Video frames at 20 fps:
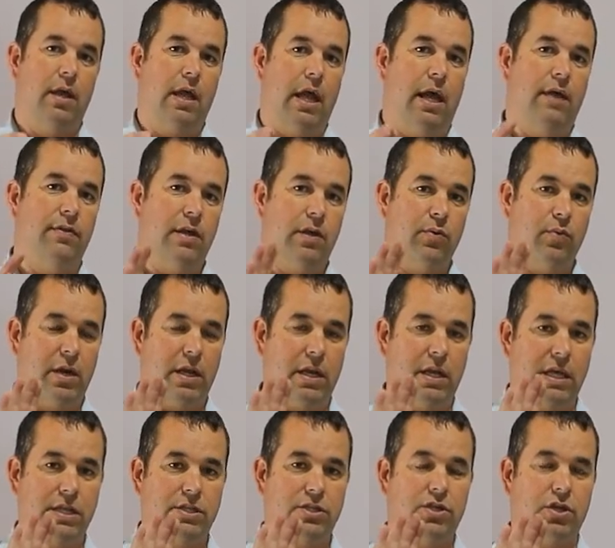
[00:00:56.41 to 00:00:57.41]
And then when it
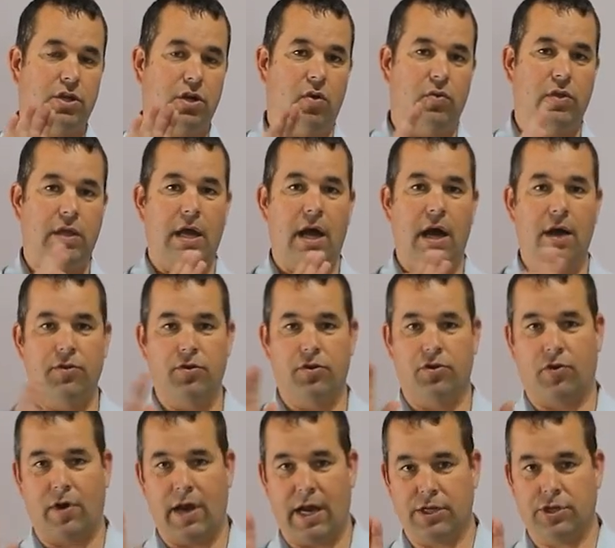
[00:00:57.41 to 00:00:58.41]
needs to go the other
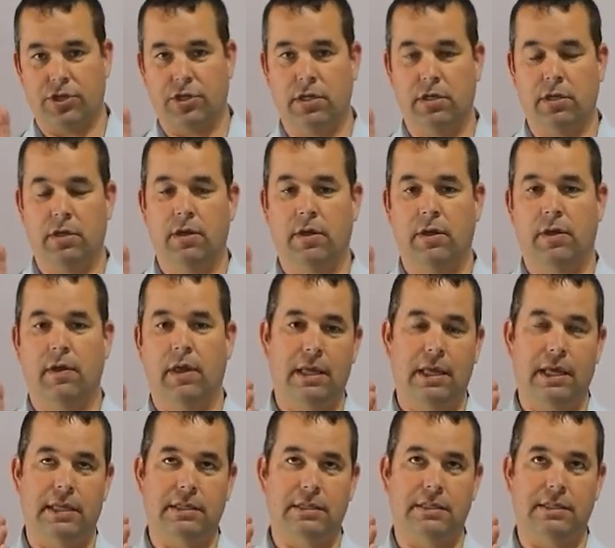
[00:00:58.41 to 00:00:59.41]
direction,
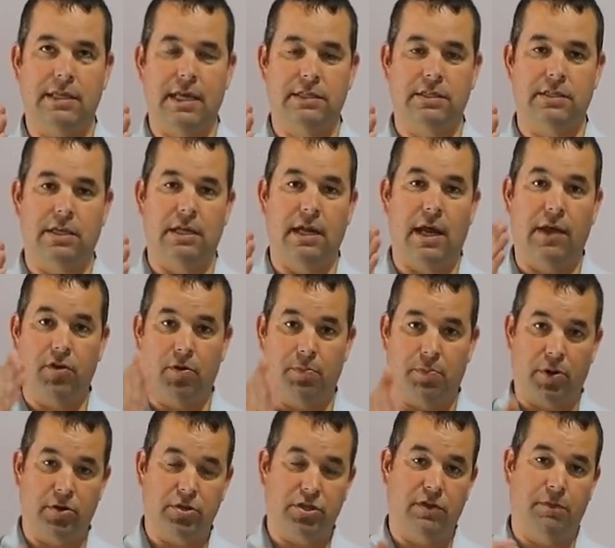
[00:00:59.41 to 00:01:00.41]
it sends another
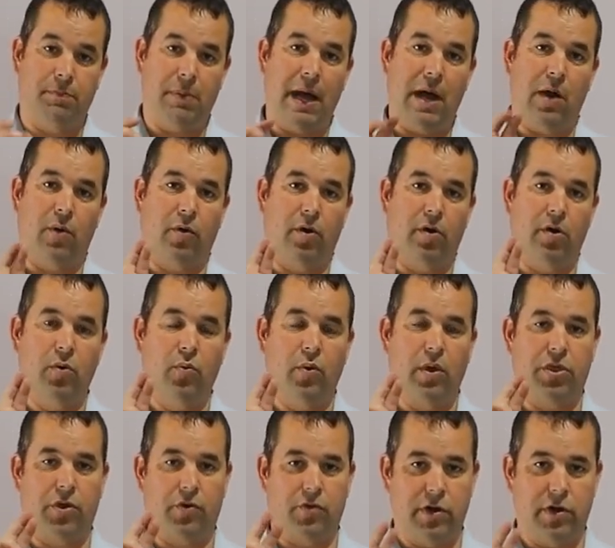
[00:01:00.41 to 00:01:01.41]
burst of power with the